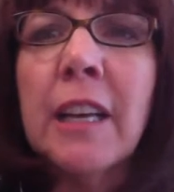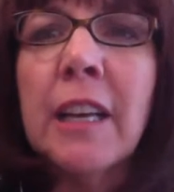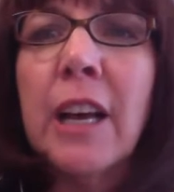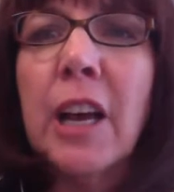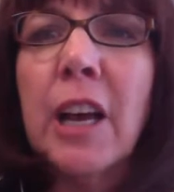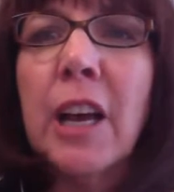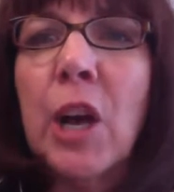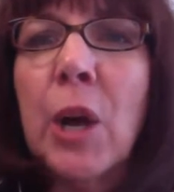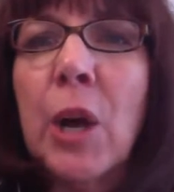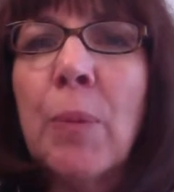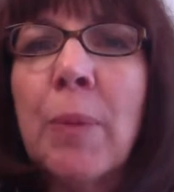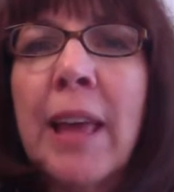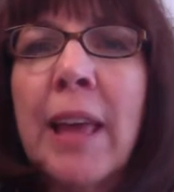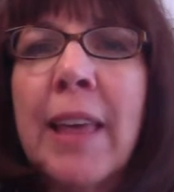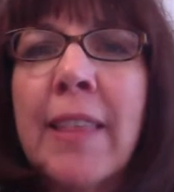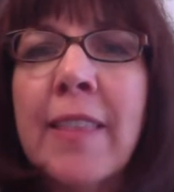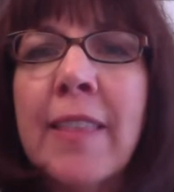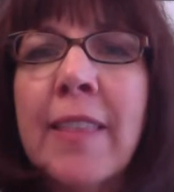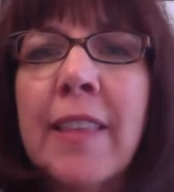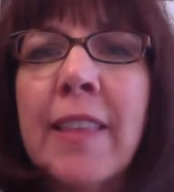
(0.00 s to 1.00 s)

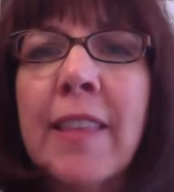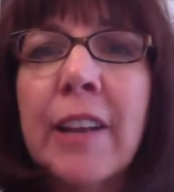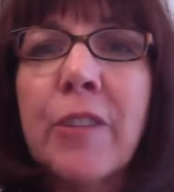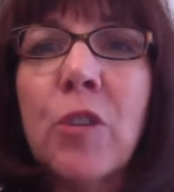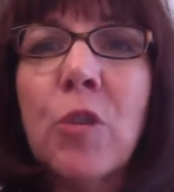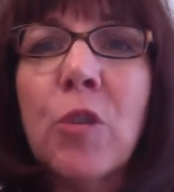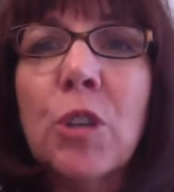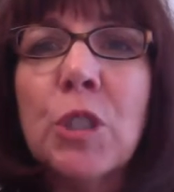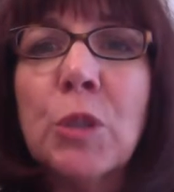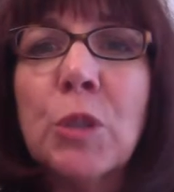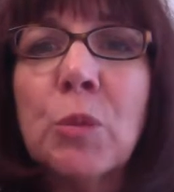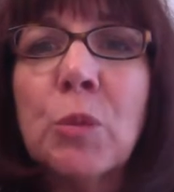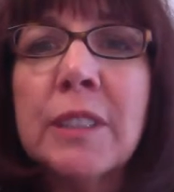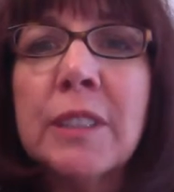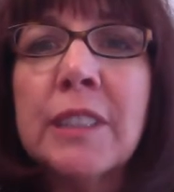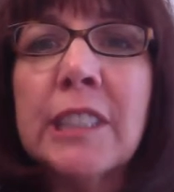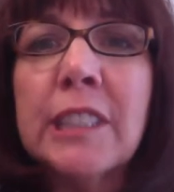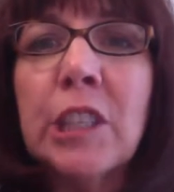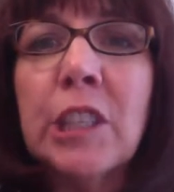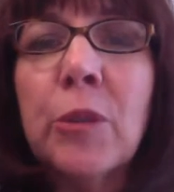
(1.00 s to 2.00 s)
And then, of course, we'll
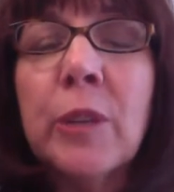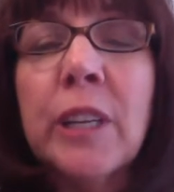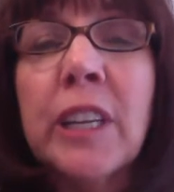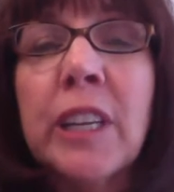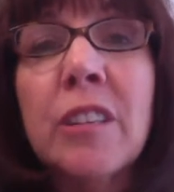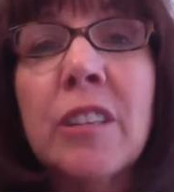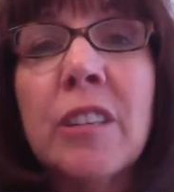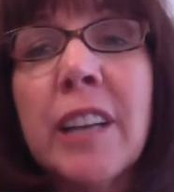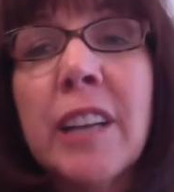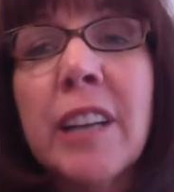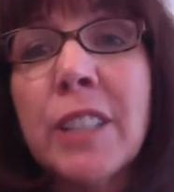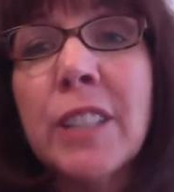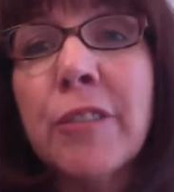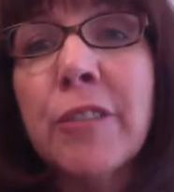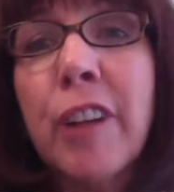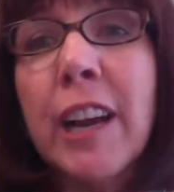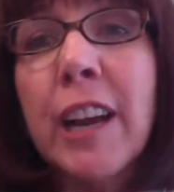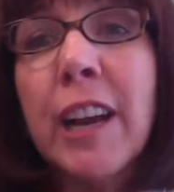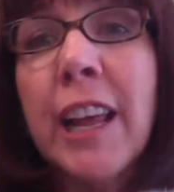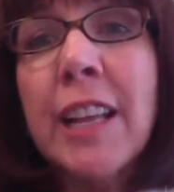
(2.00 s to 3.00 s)
see you here next
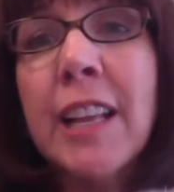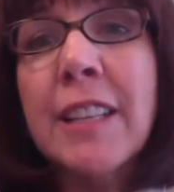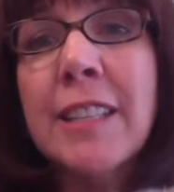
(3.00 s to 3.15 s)
Friday,